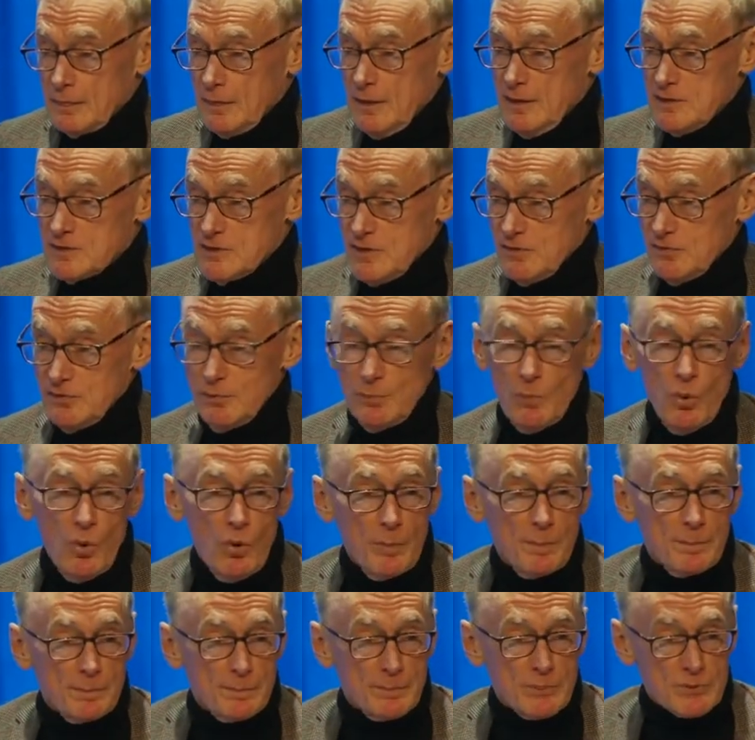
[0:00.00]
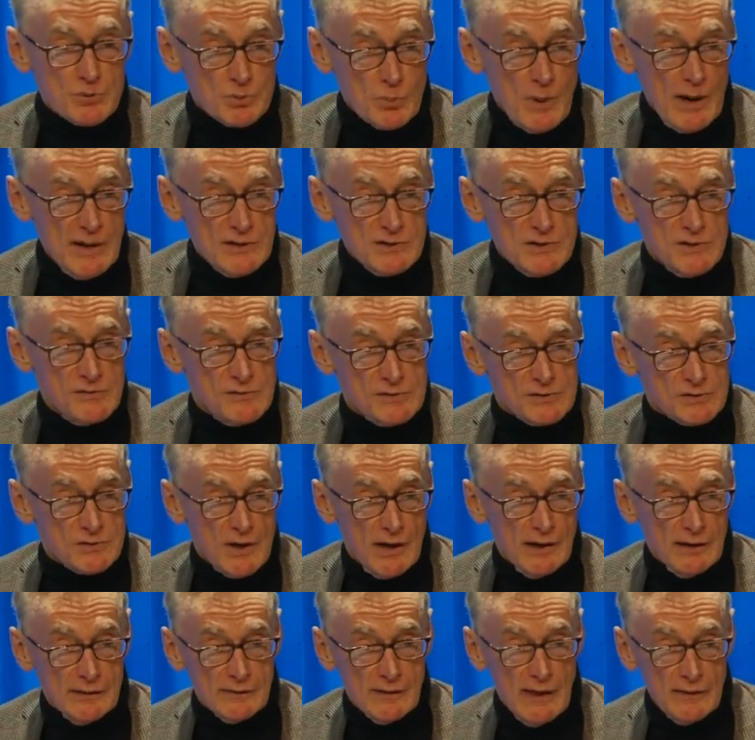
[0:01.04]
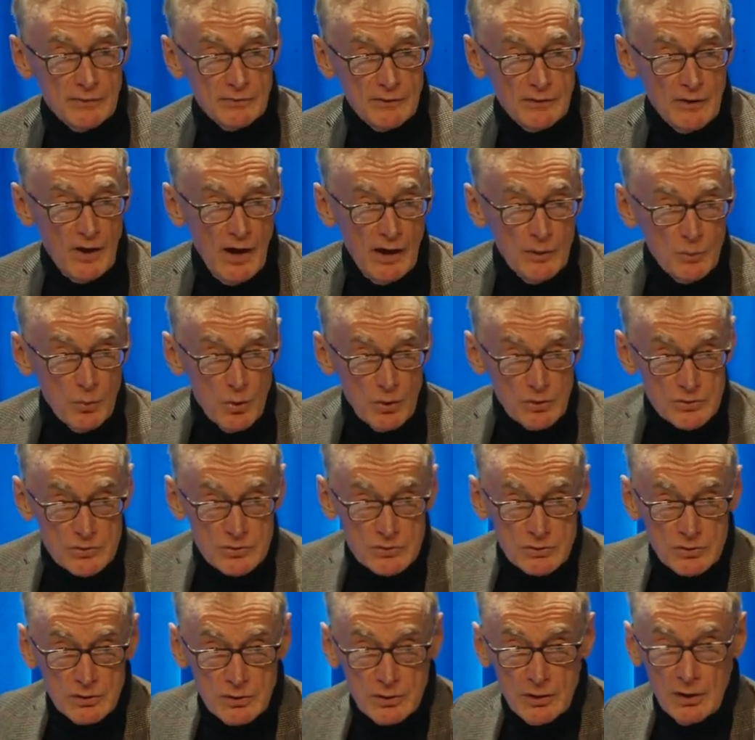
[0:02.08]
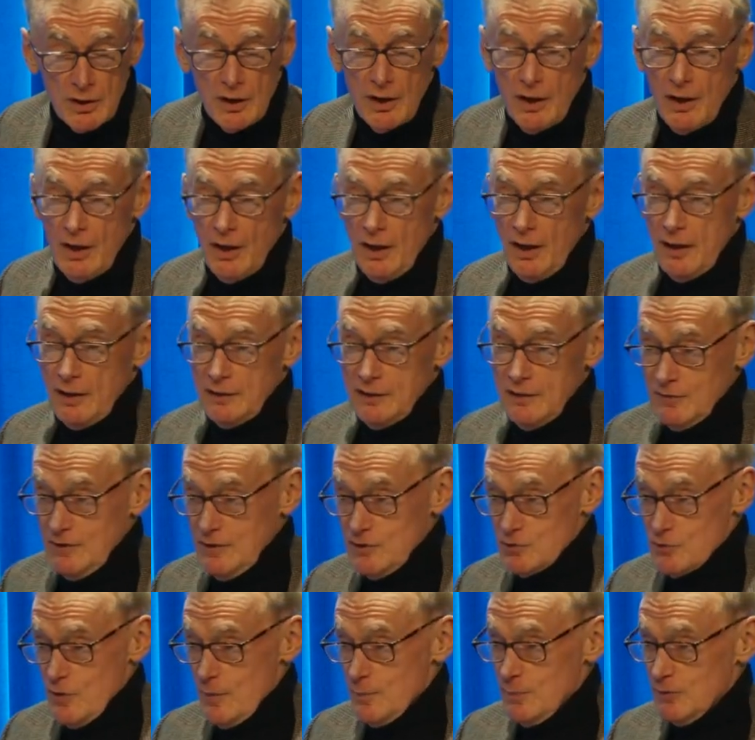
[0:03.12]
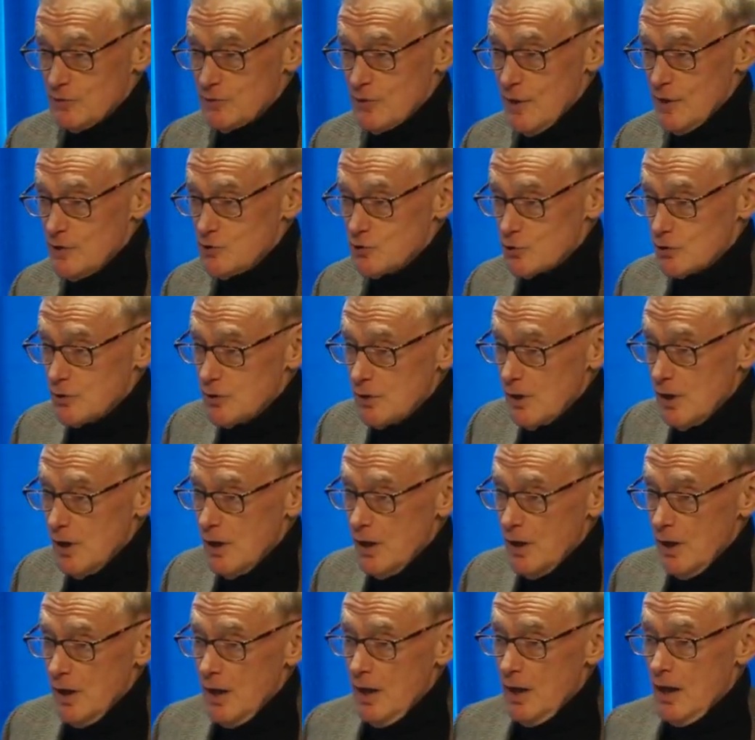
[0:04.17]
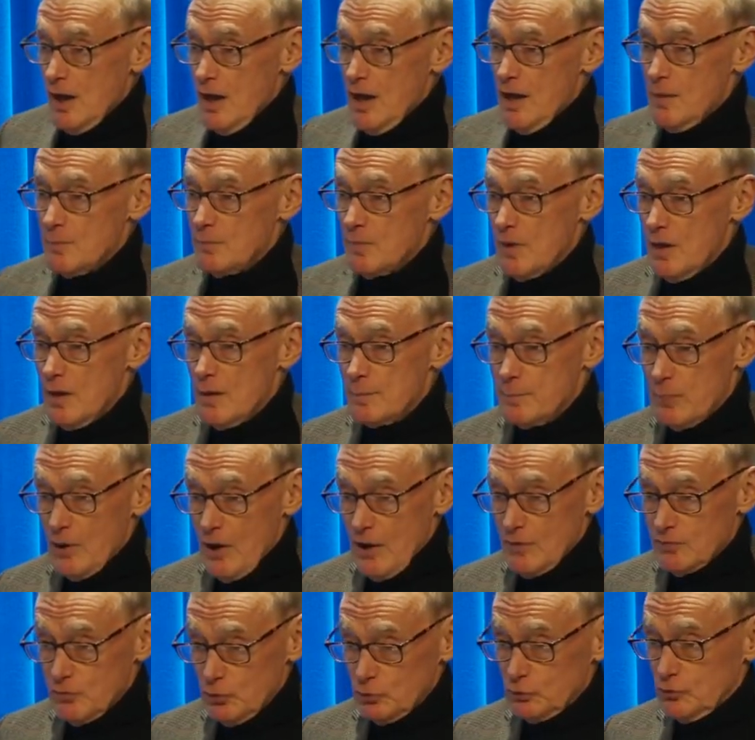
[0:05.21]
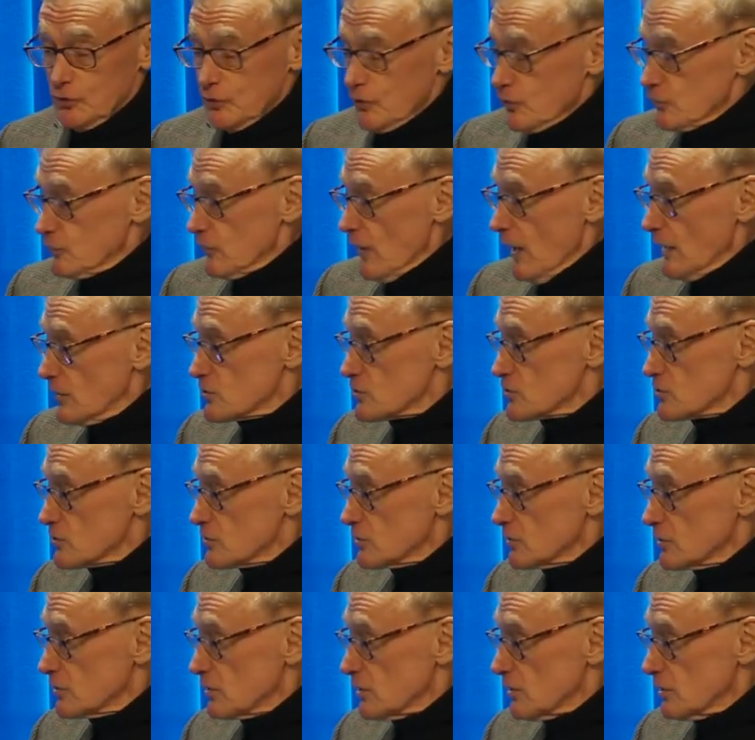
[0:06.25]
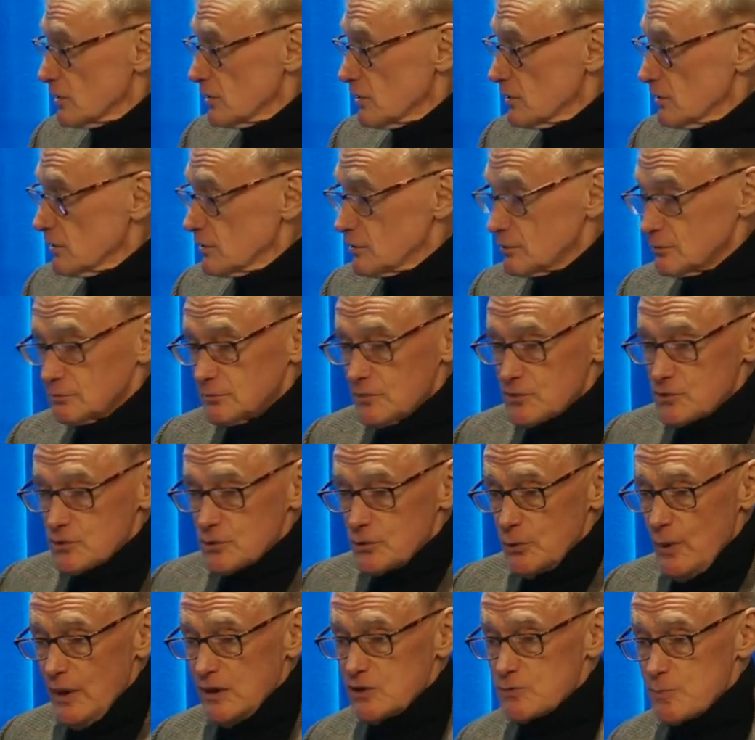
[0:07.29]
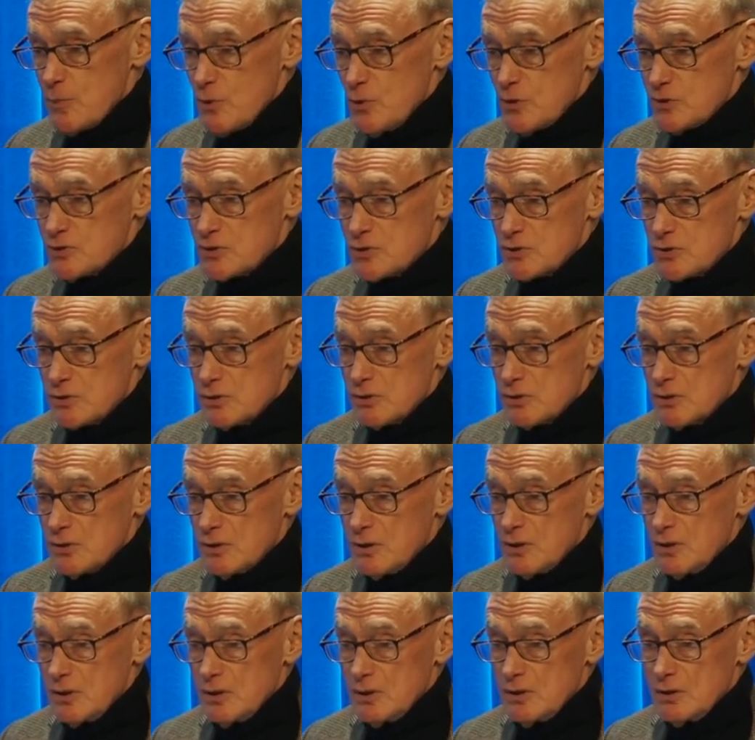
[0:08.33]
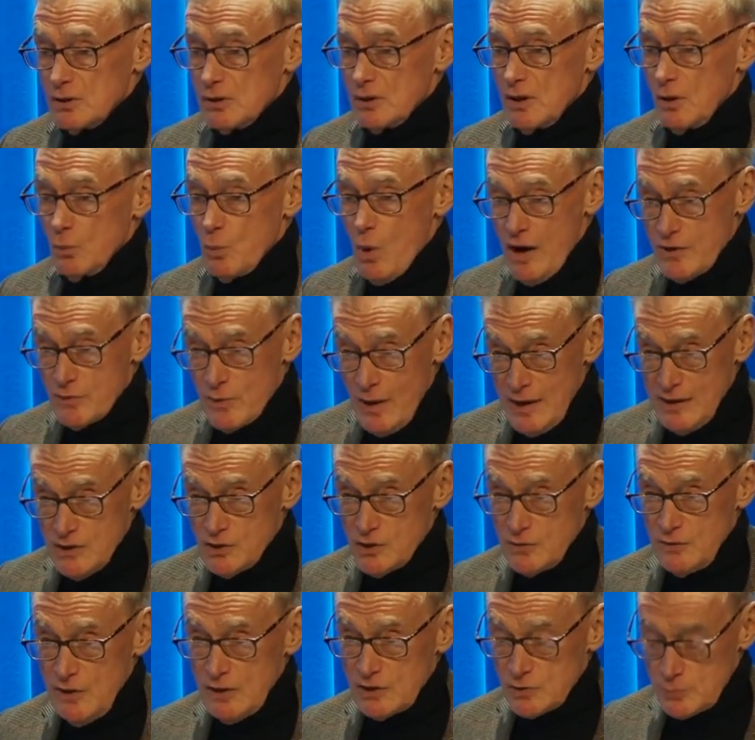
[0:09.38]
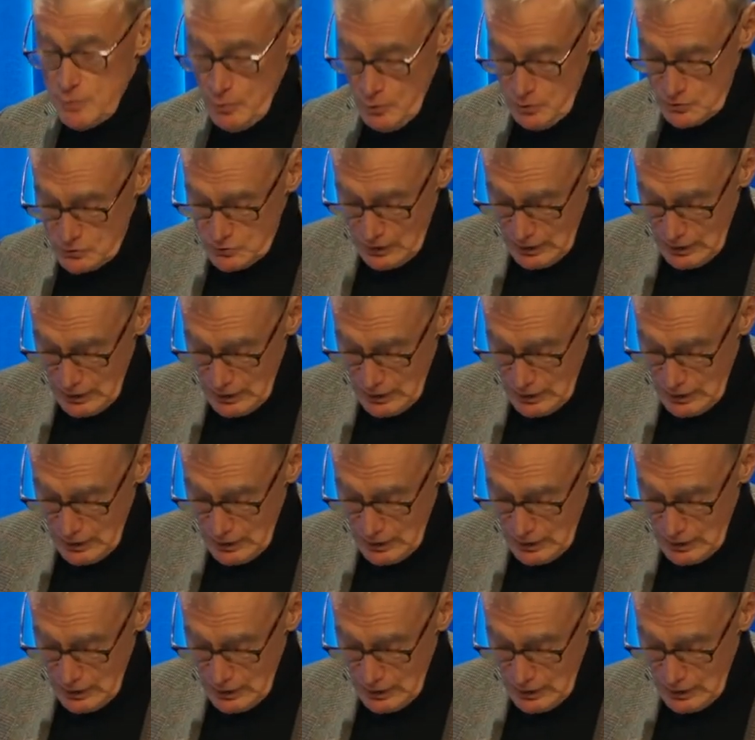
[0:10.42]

He's even more persuasive in saying that than I was, given his reputation. Um, but I've looked at the facts, listened to experts, a wide range of experts,